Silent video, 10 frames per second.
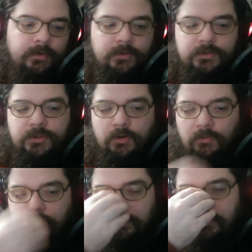
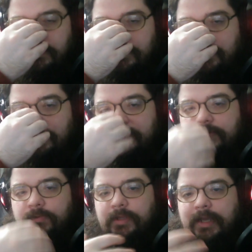So then we
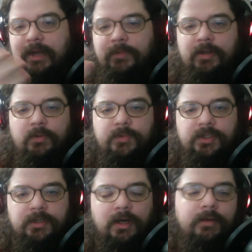so like how do we come up with the
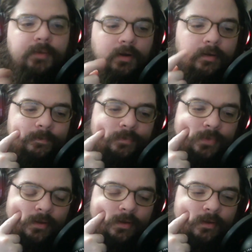god part?
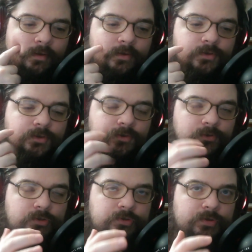So
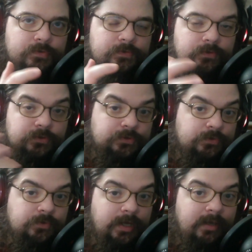there's sort of there's
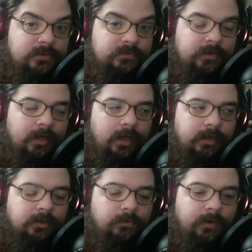two names for God
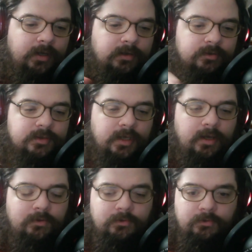in Quenya. There's
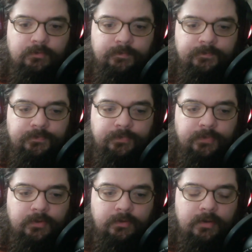Eru,
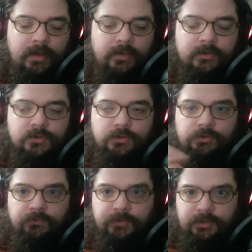and there's
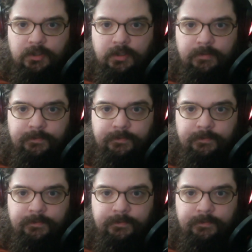Iluvatar.